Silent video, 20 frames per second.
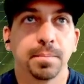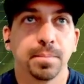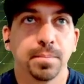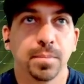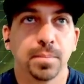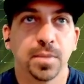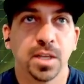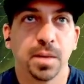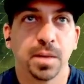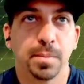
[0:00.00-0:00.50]

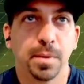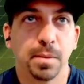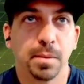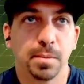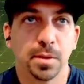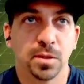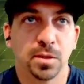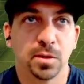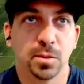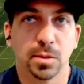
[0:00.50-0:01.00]
you beat
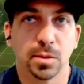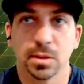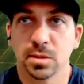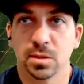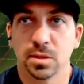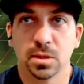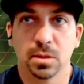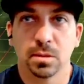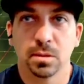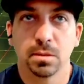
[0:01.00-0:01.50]
me to it,
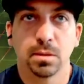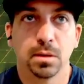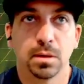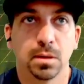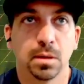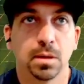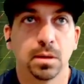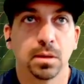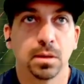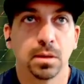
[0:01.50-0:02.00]
so
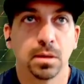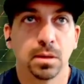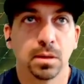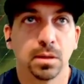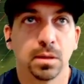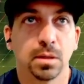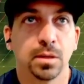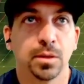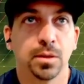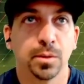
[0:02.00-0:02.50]

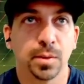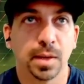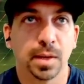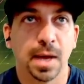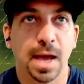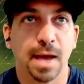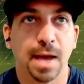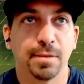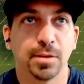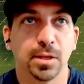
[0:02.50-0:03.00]
you can
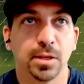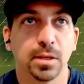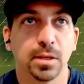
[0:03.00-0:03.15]
have it.